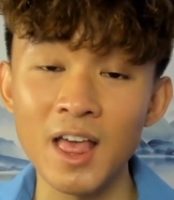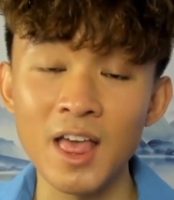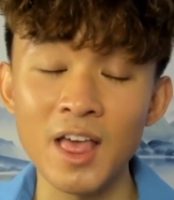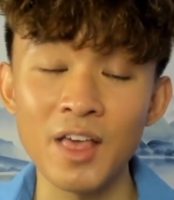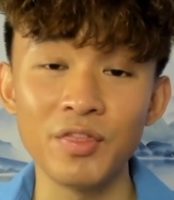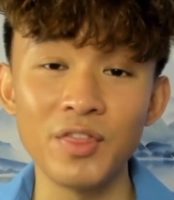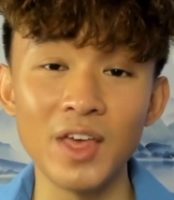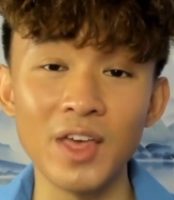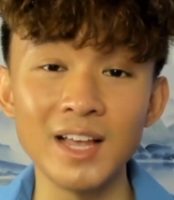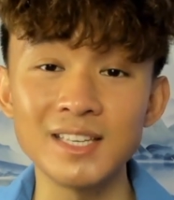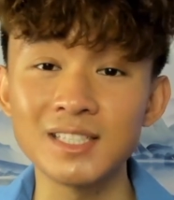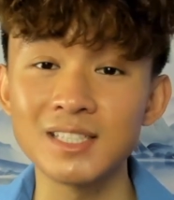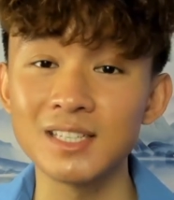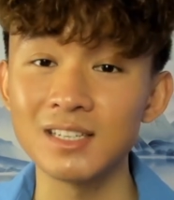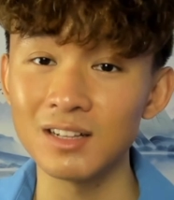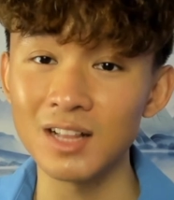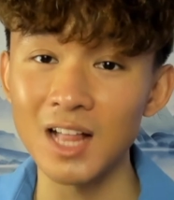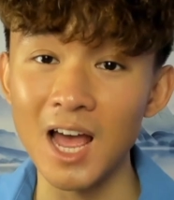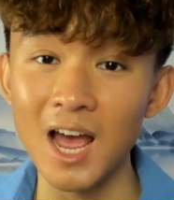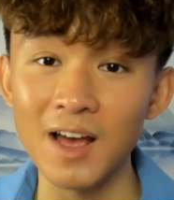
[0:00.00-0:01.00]
they
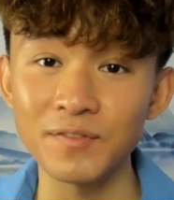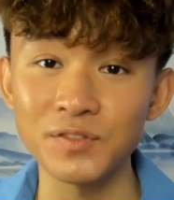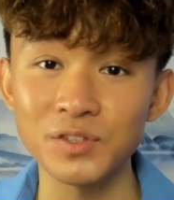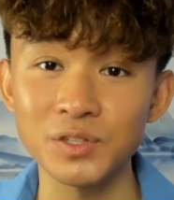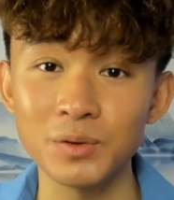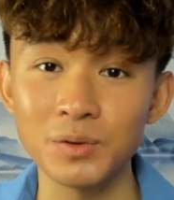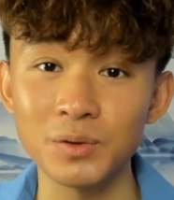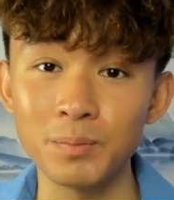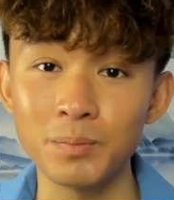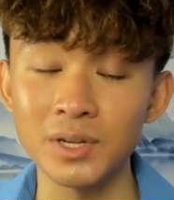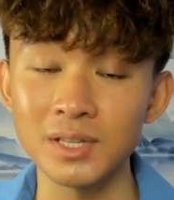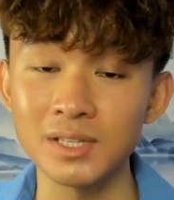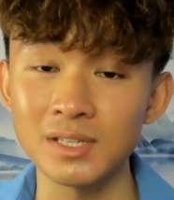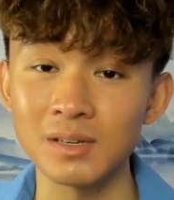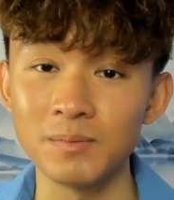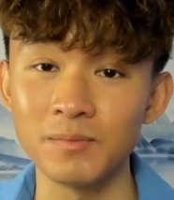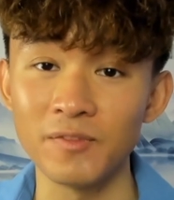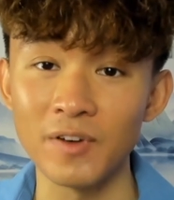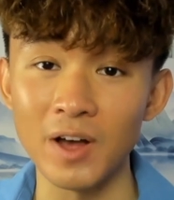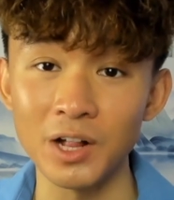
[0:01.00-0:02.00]
still have to put
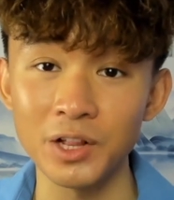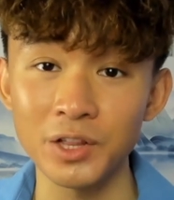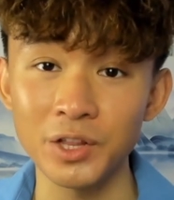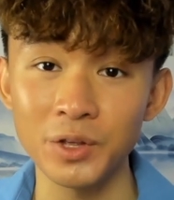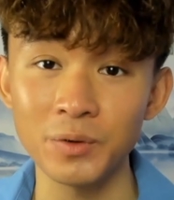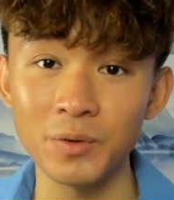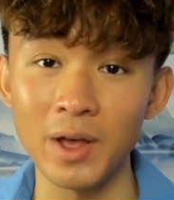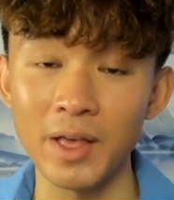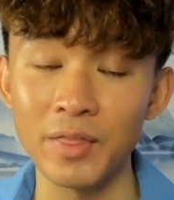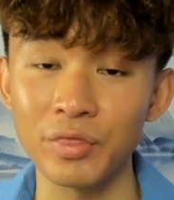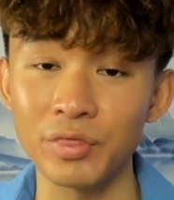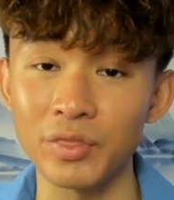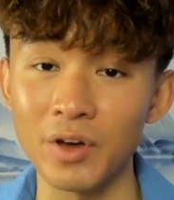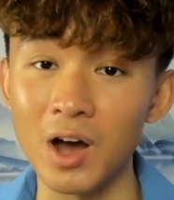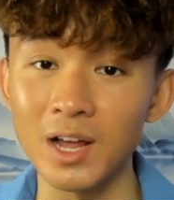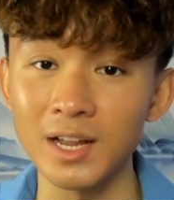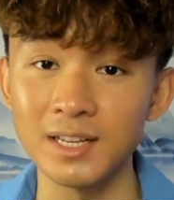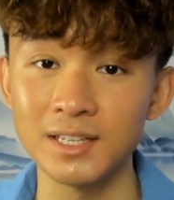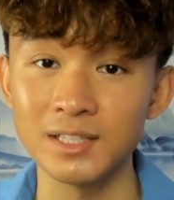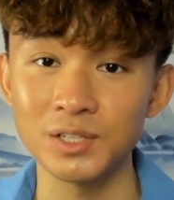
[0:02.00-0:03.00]
some value and
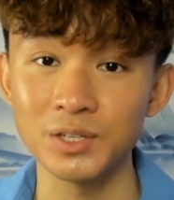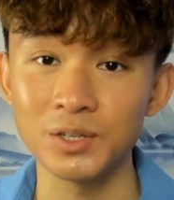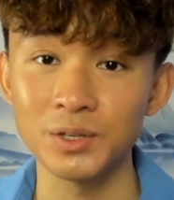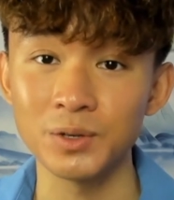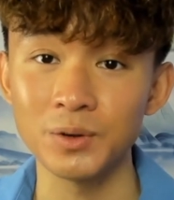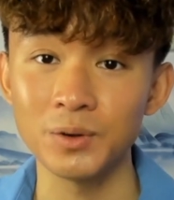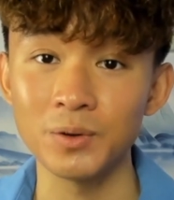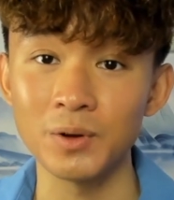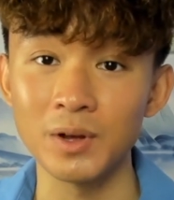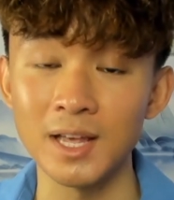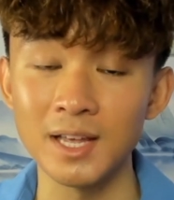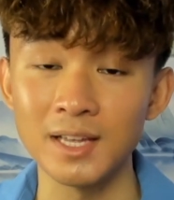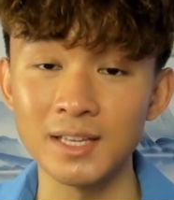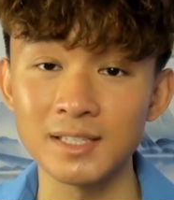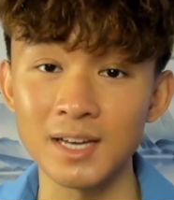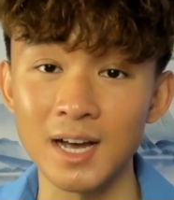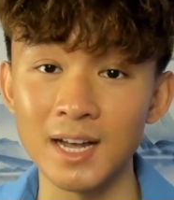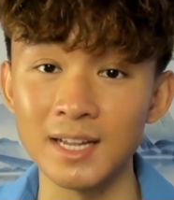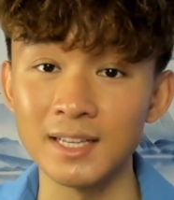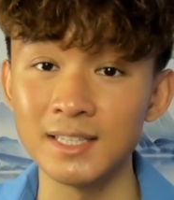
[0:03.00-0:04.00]
thought into
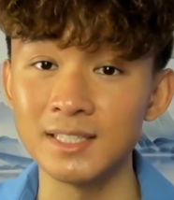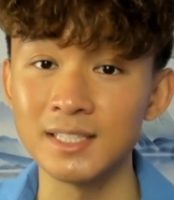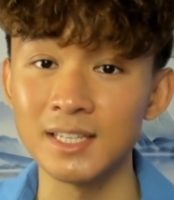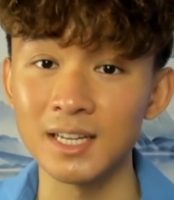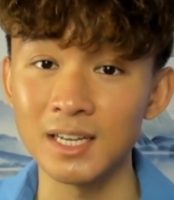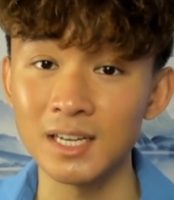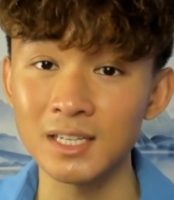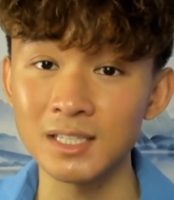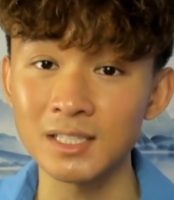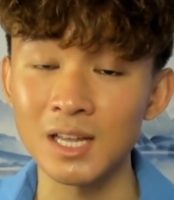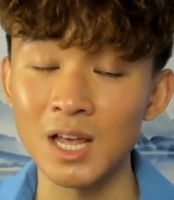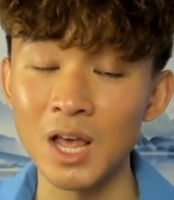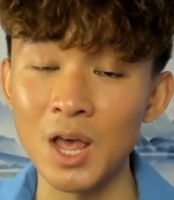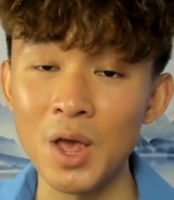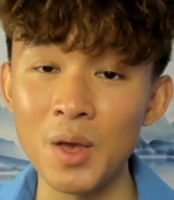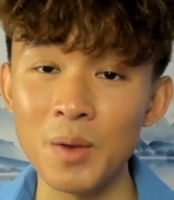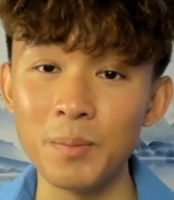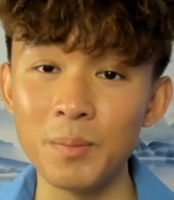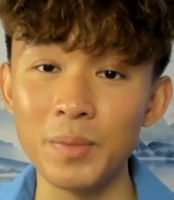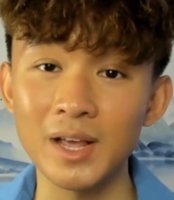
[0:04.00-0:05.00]
his ideas,
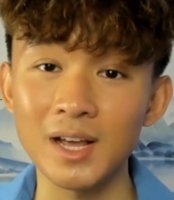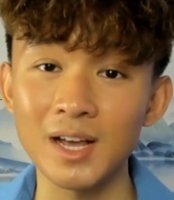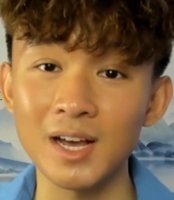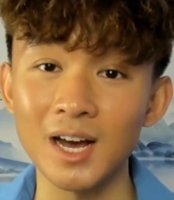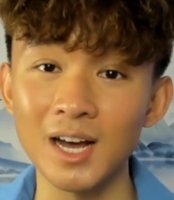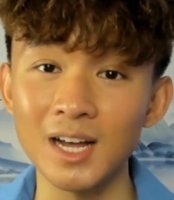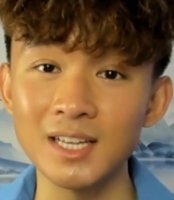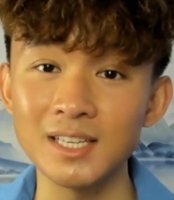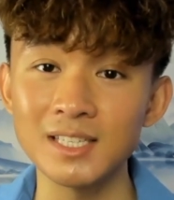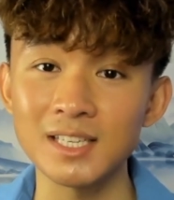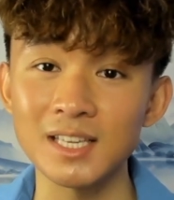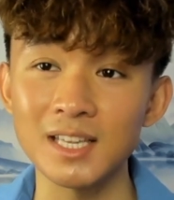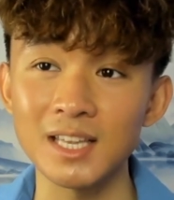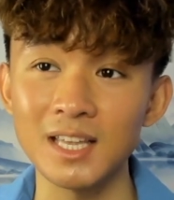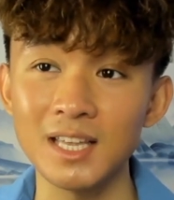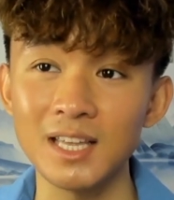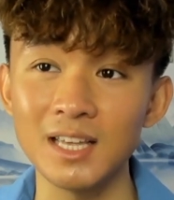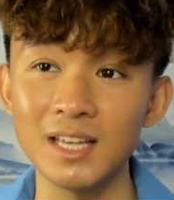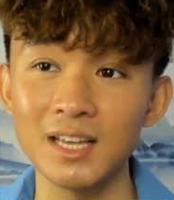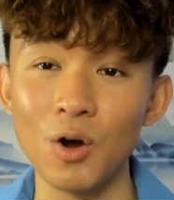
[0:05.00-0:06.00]
because
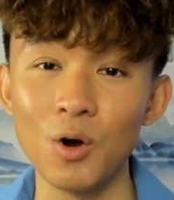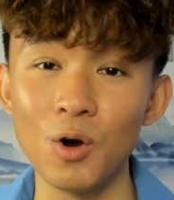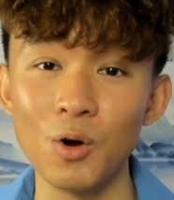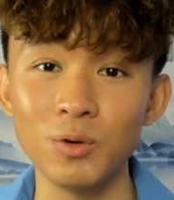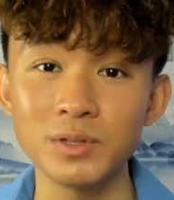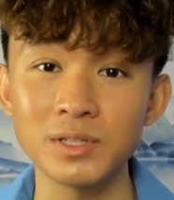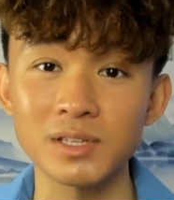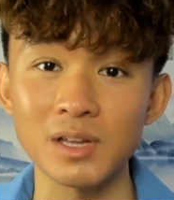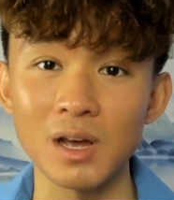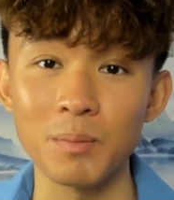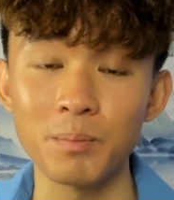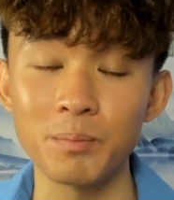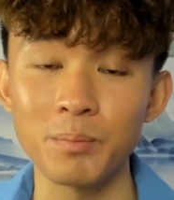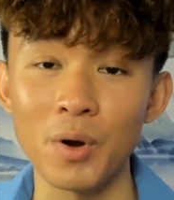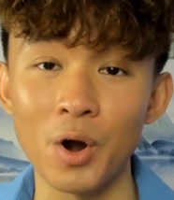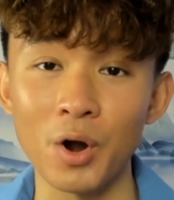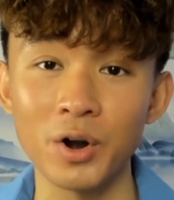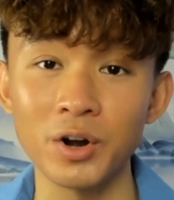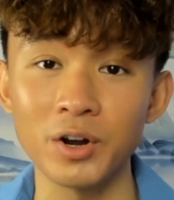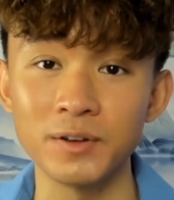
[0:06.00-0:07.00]
he owns a
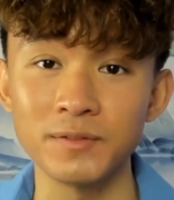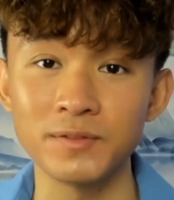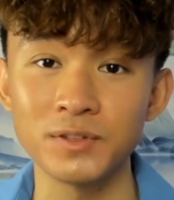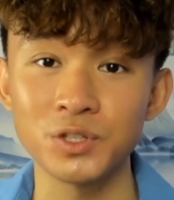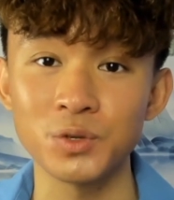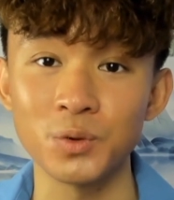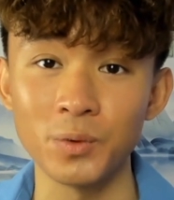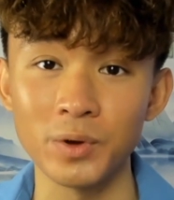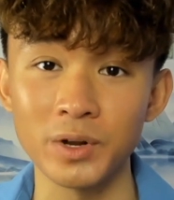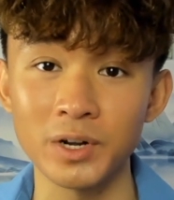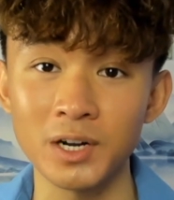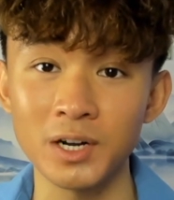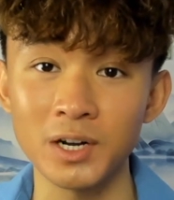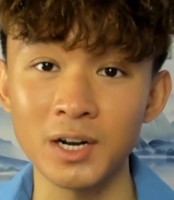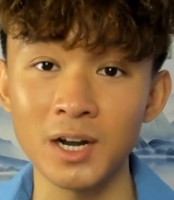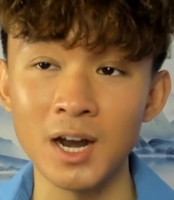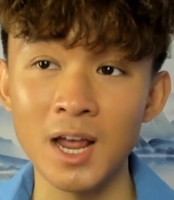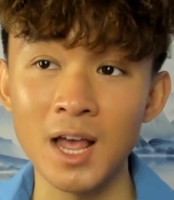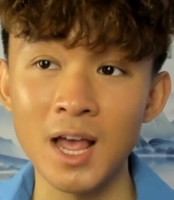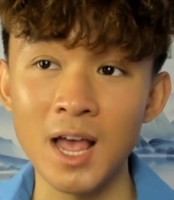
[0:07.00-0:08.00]
part of
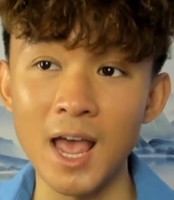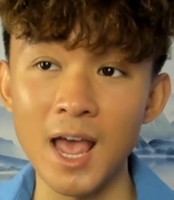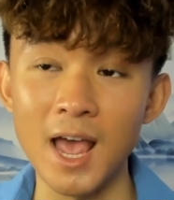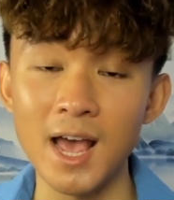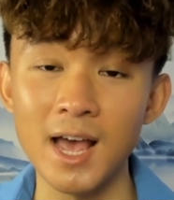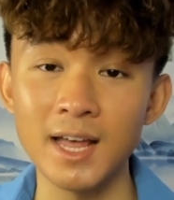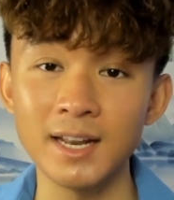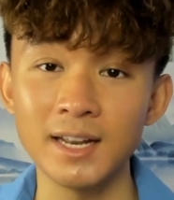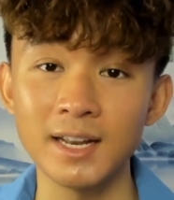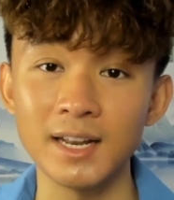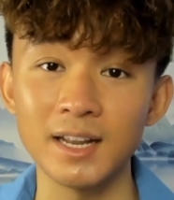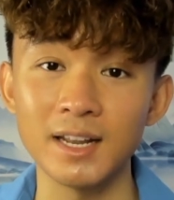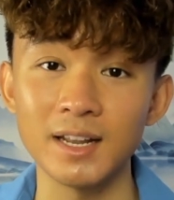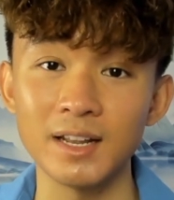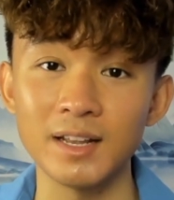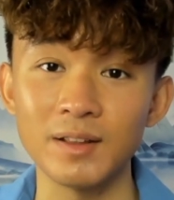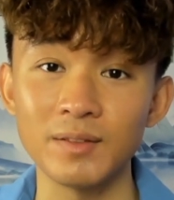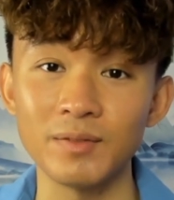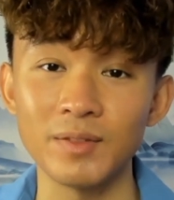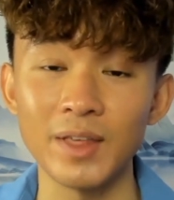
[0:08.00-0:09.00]
Twitter and
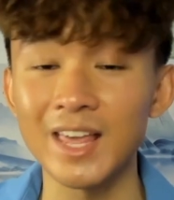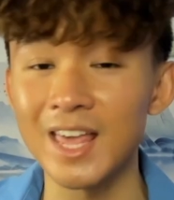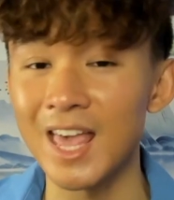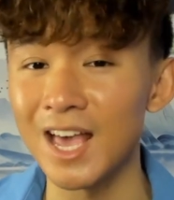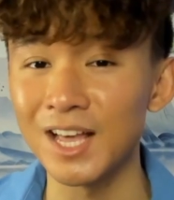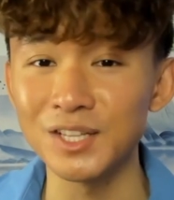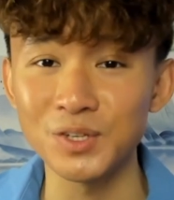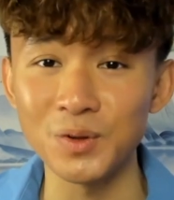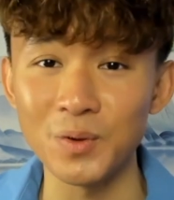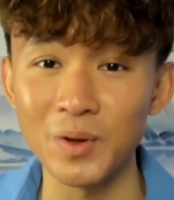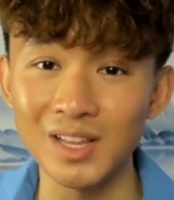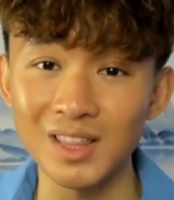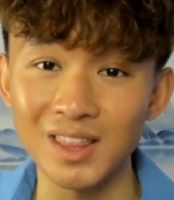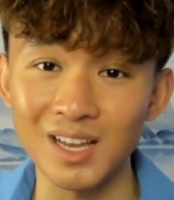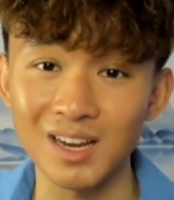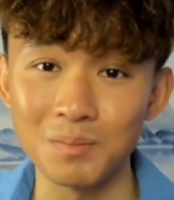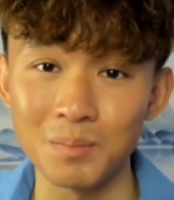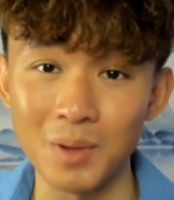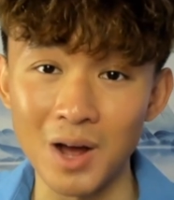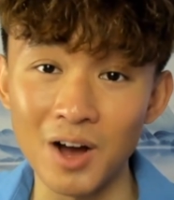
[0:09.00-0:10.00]
they can't do
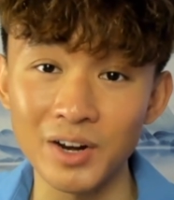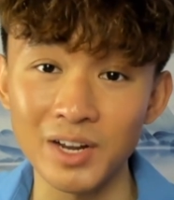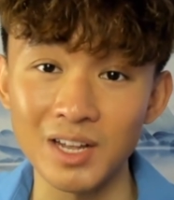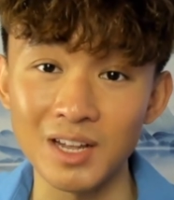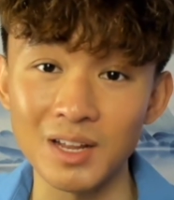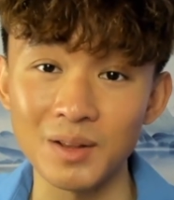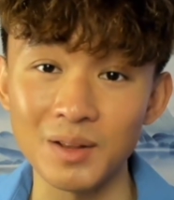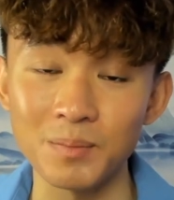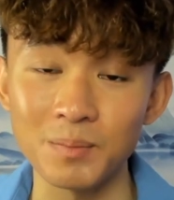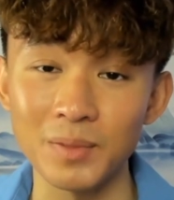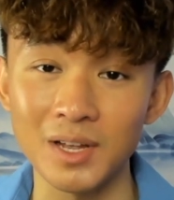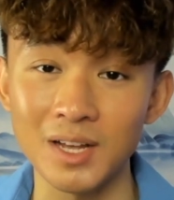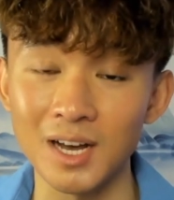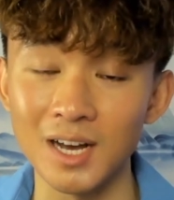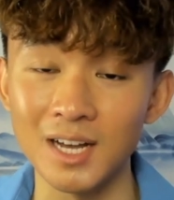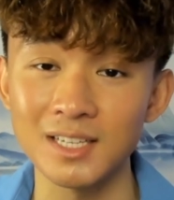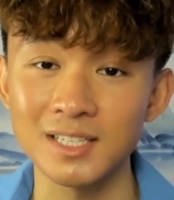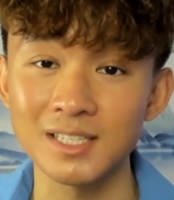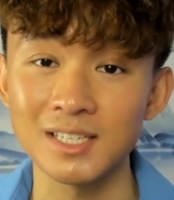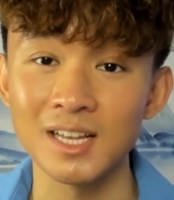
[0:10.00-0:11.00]
anything about it,
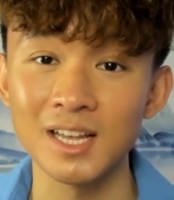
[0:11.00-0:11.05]
because